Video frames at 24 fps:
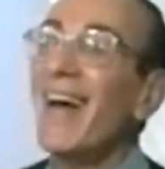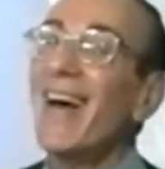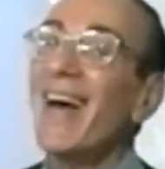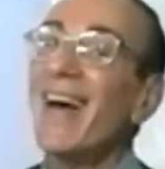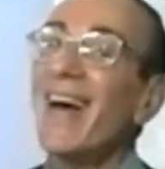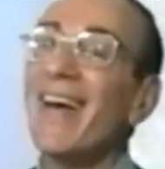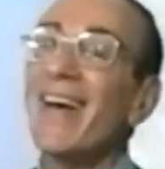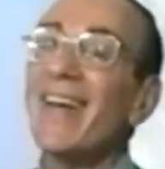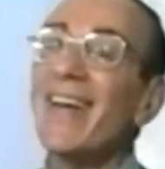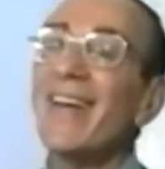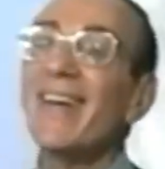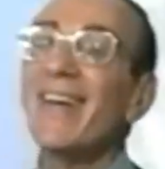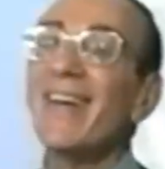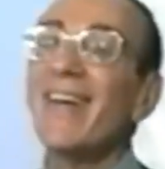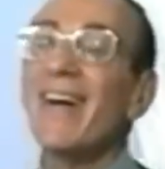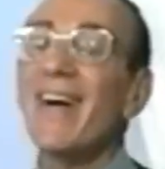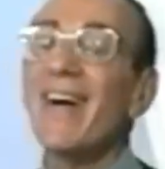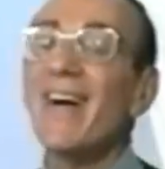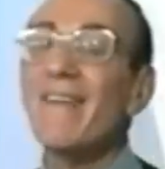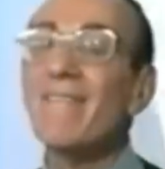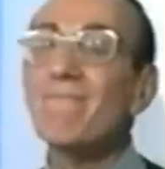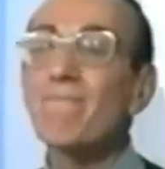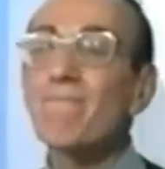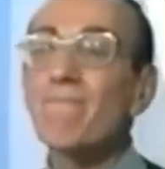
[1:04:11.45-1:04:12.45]
And
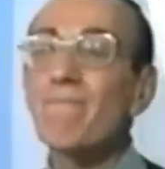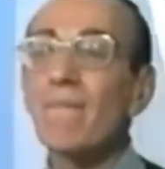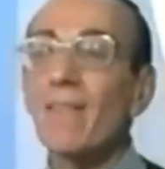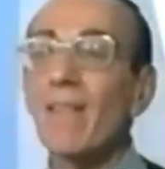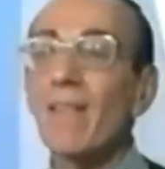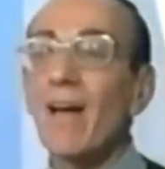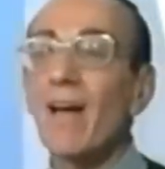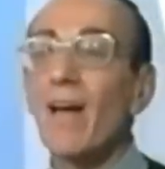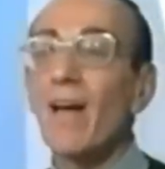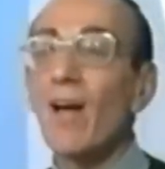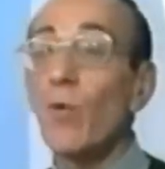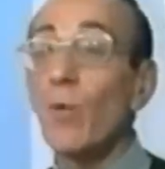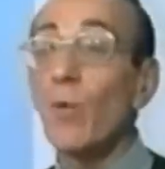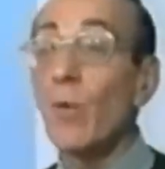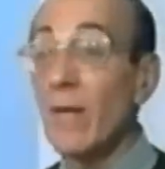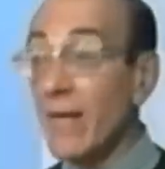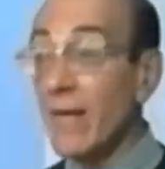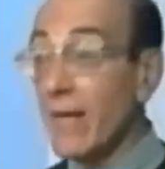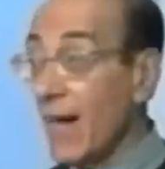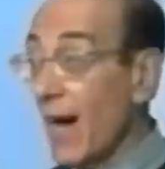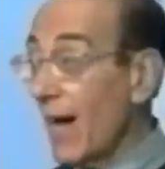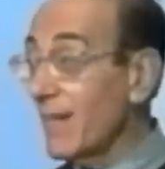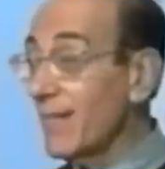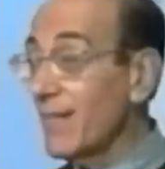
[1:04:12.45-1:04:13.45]
um,
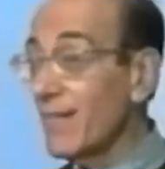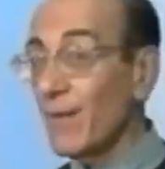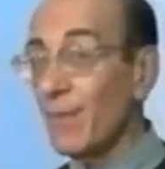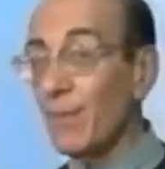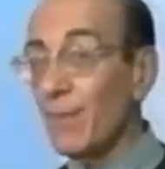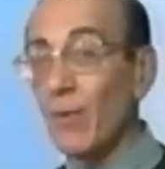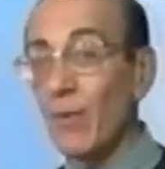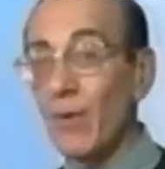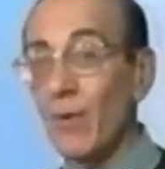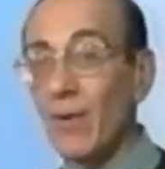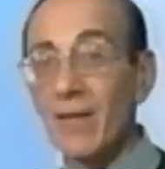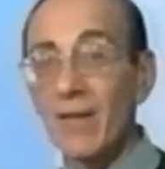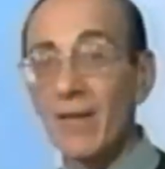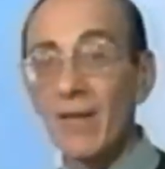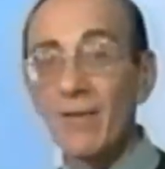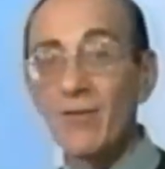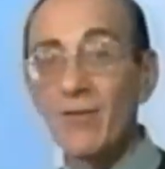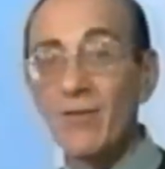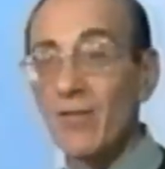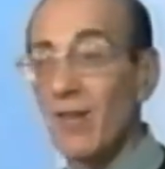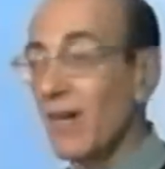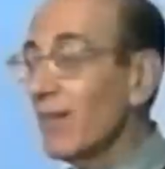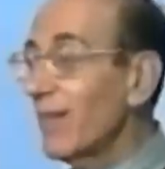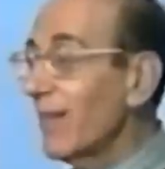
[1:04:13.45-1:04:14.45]
he got to the point of
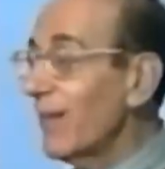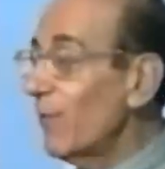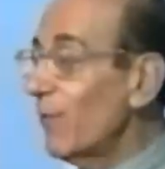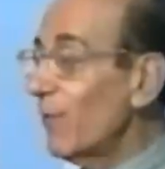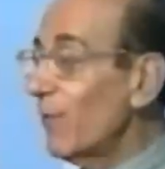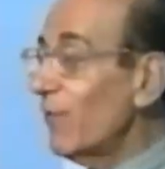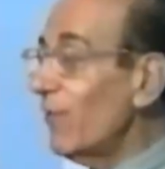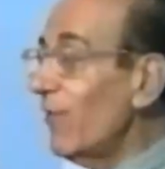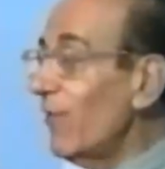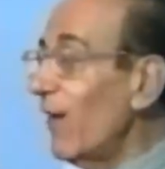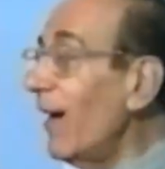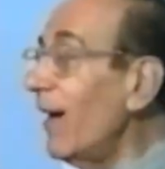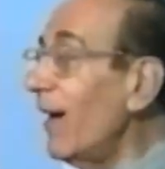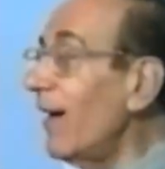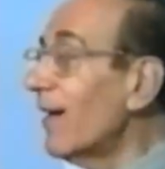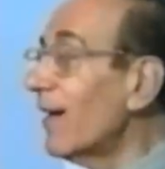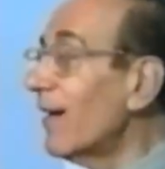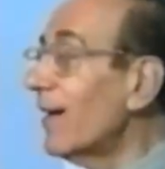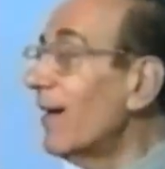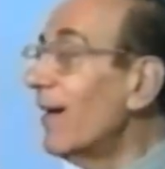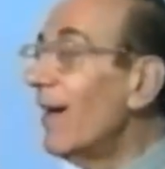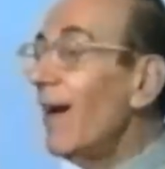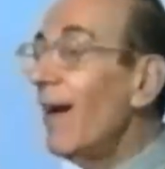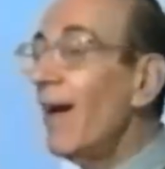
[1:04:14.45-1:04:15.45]
juggling with
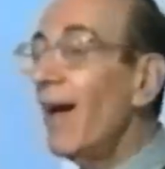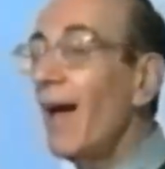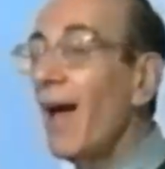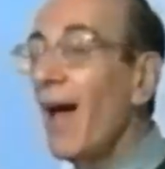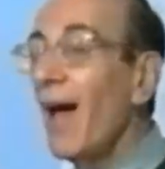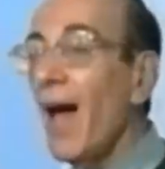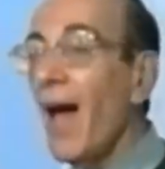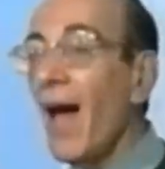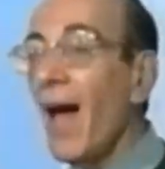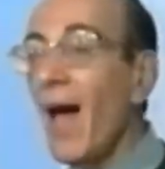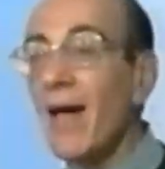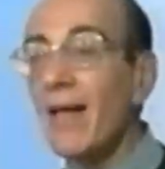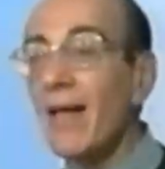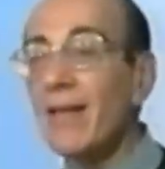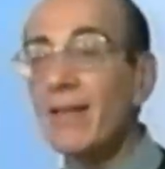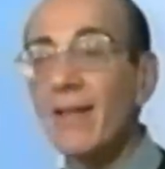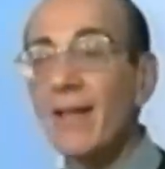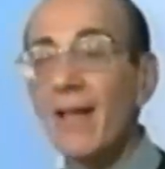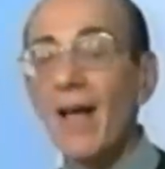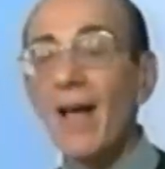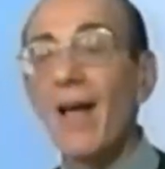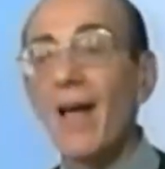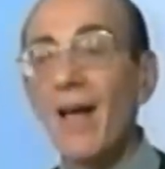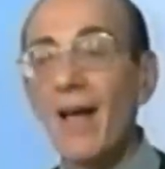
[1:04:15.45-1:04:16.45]
fire.
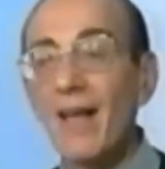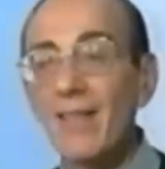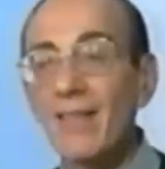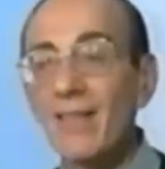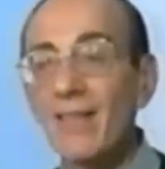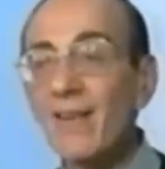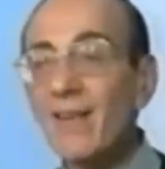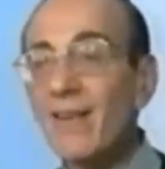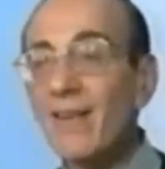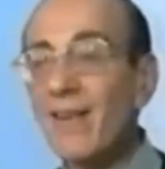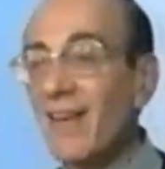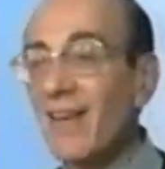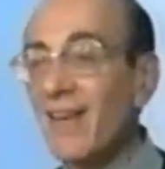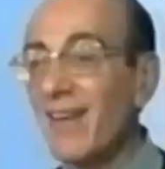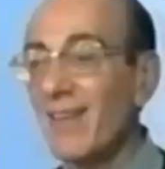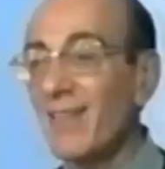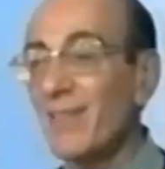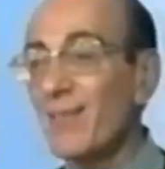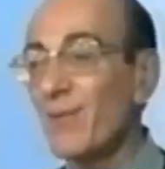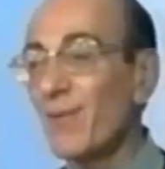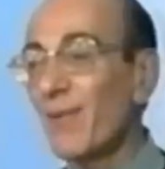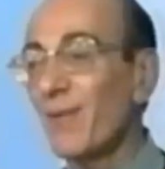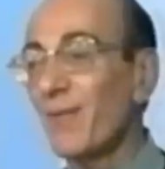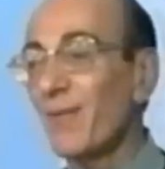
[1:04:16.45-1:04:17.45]
And looking
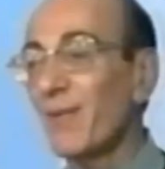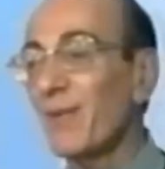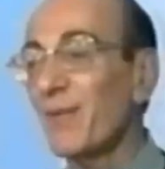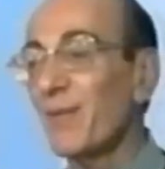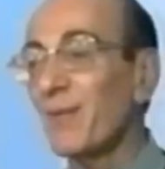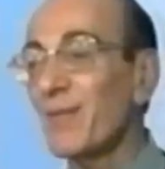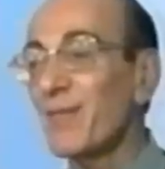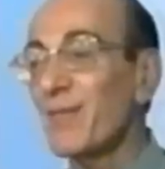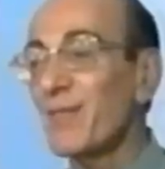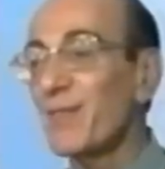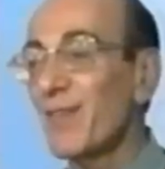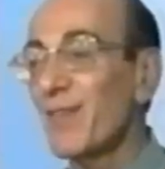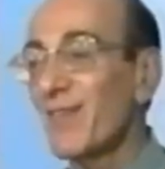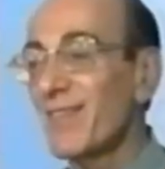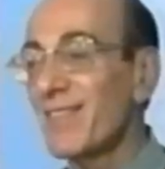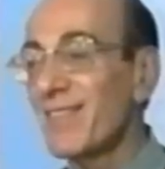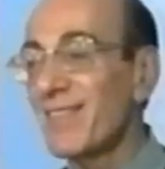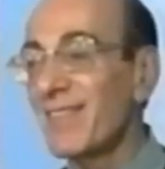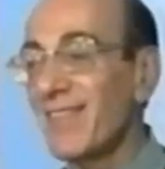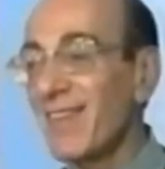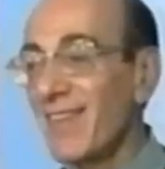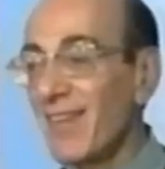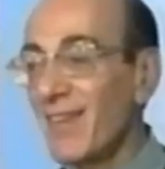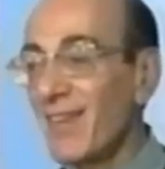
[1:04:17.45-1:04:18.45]
at Swami was
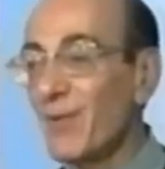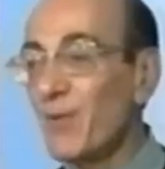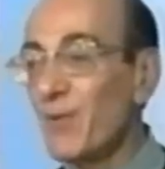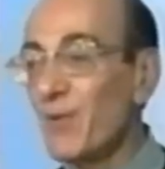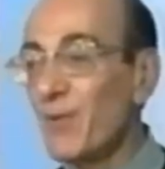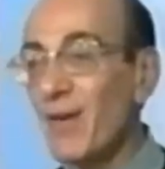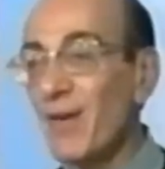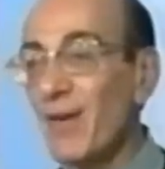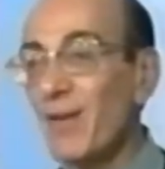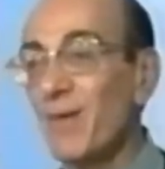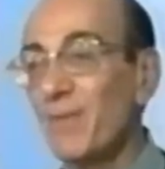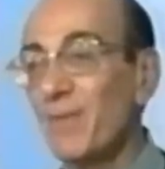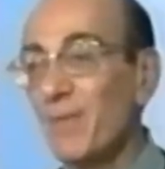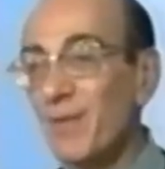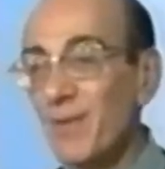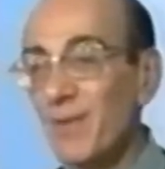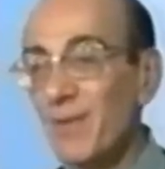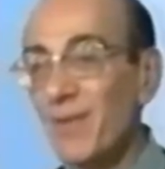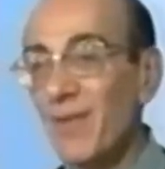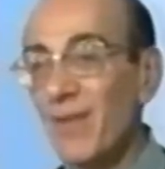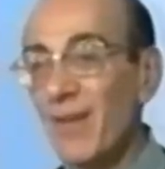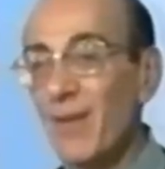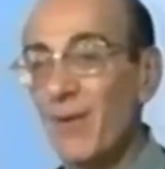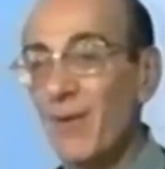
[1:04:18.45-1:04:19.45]
just
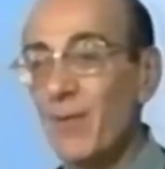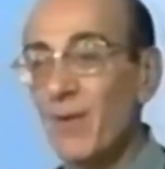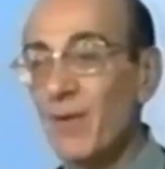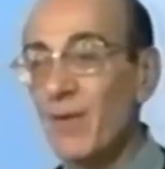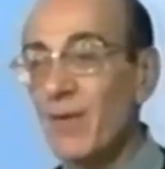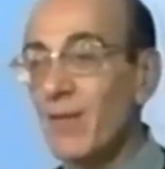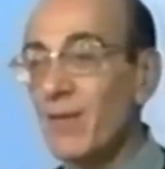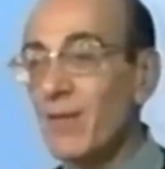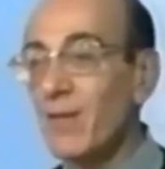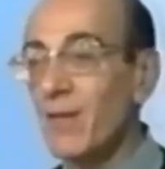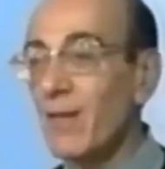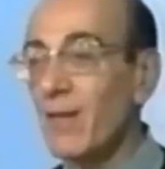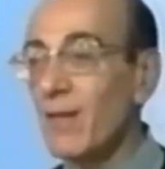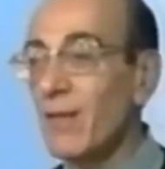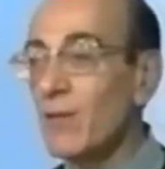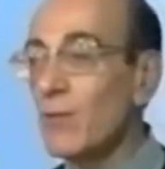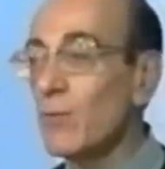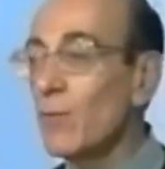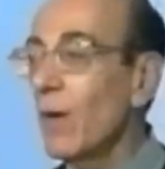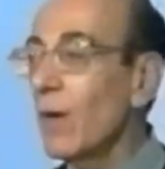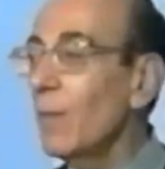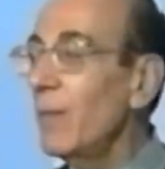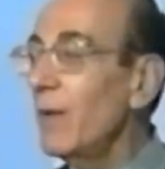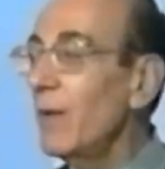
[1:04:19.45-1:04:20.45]
incredible. He was
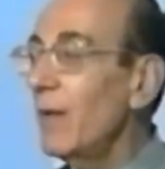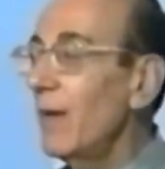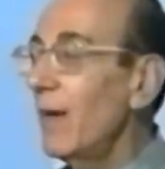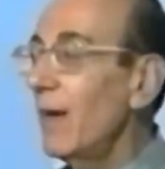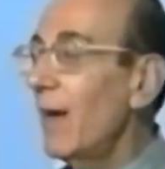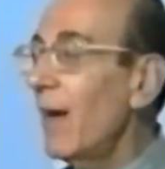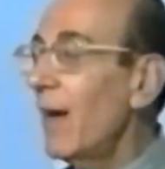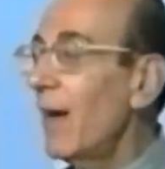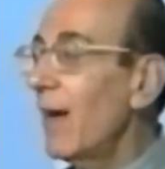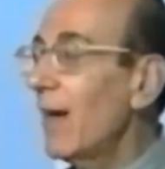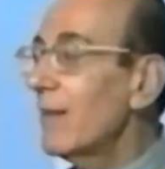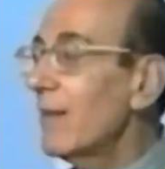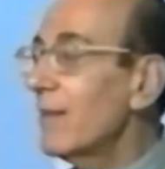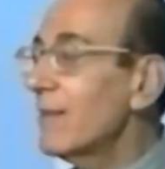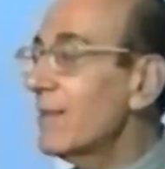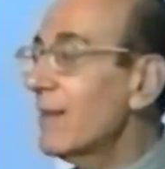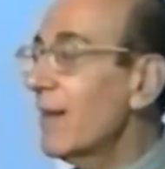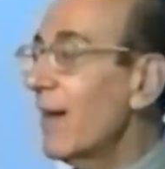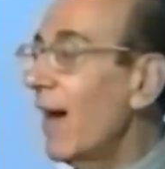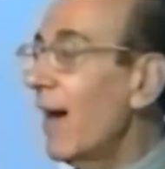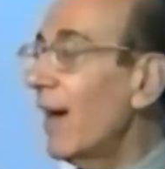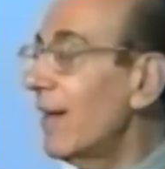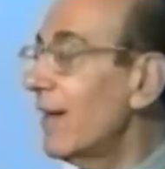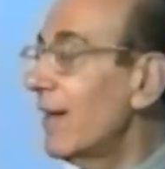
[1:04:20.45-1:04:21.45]
Swami as
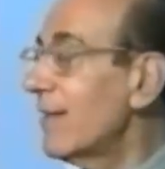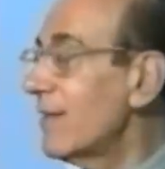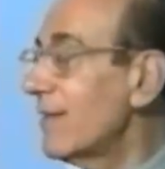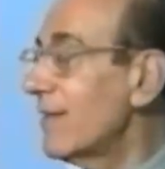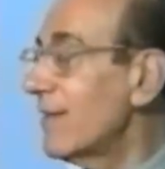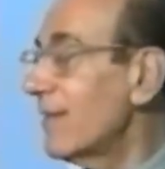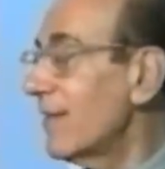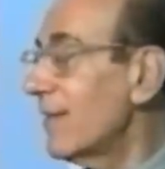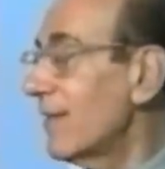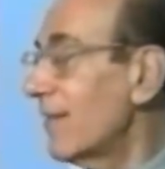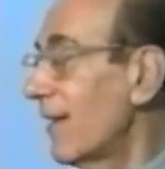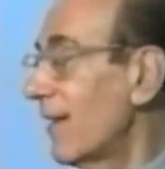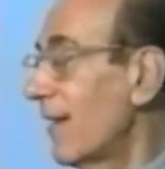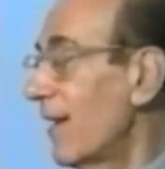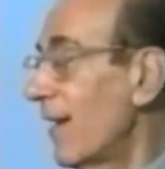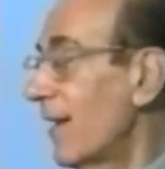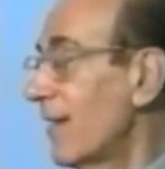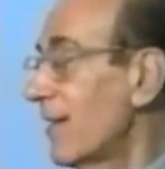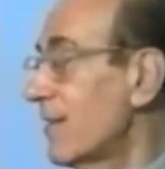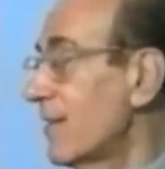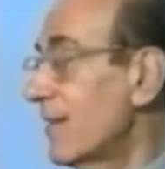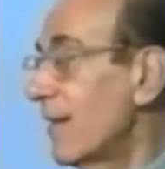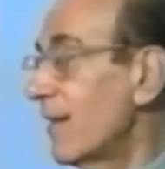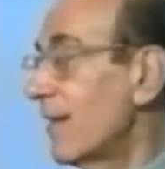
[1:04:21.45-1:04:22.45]
God as,
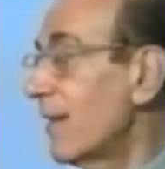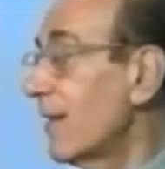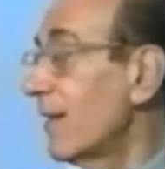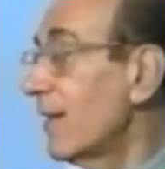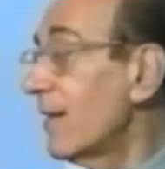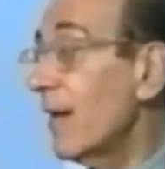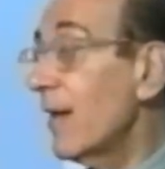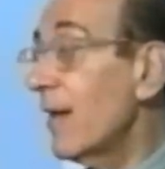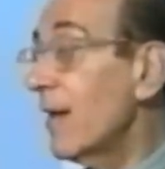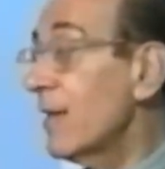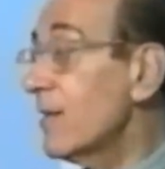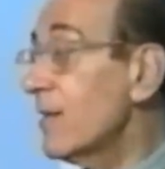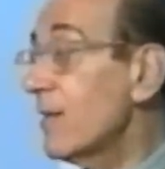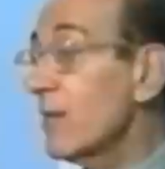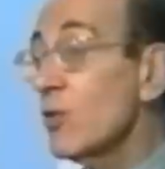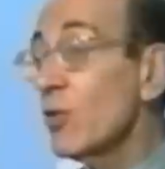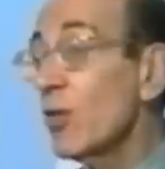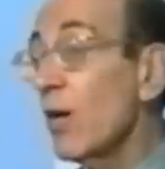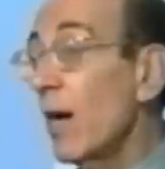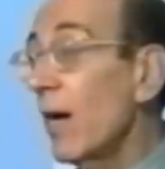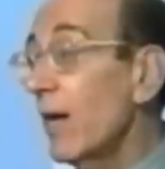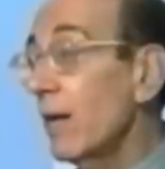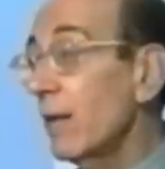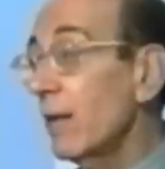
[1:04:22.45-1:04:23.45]
as, the, as the
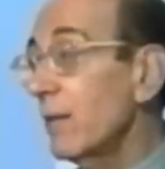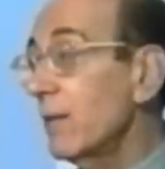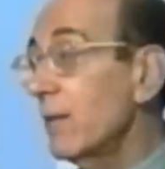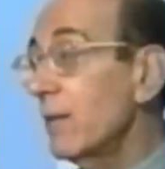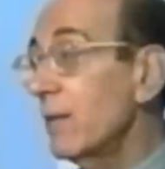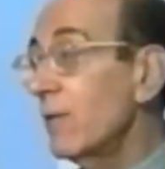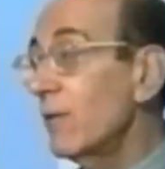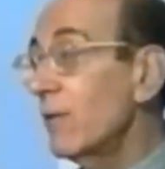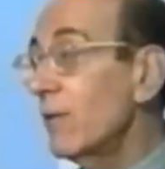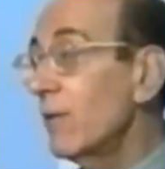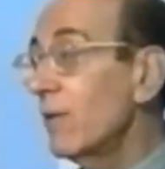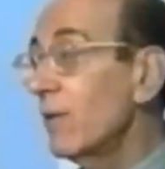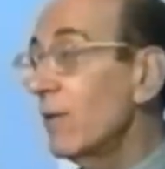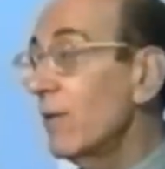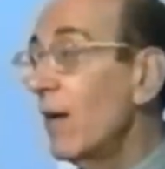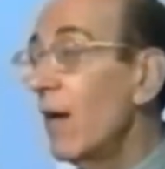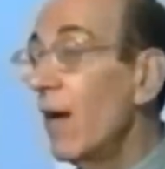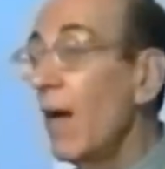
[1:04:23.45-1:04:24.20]
child, you know.